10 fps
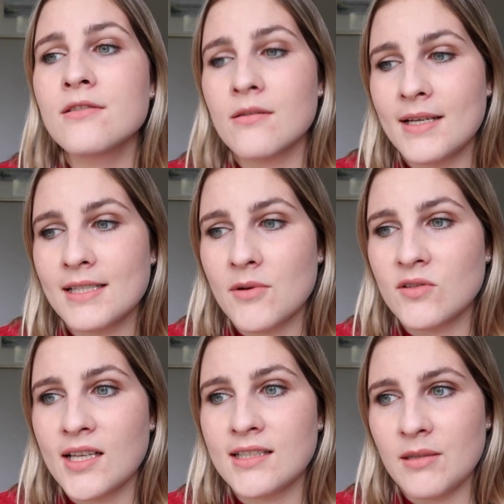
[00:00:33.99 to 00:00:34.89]
so it makes the
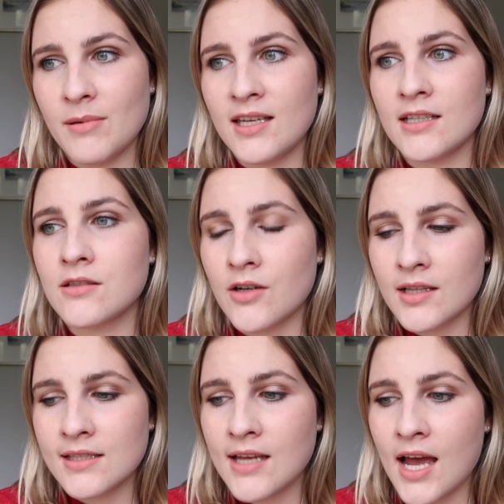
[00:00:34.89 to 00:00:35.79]
most sense to be here
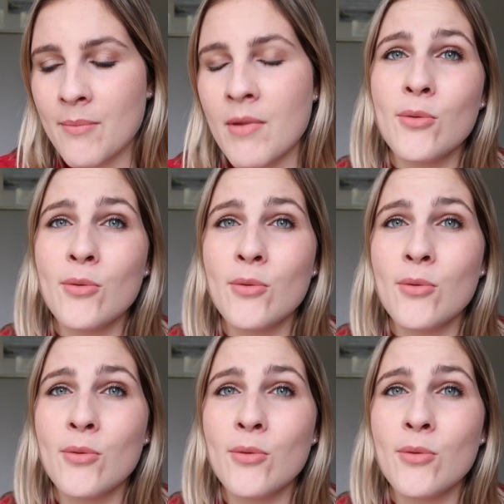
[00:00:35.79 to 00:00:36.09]
during this time.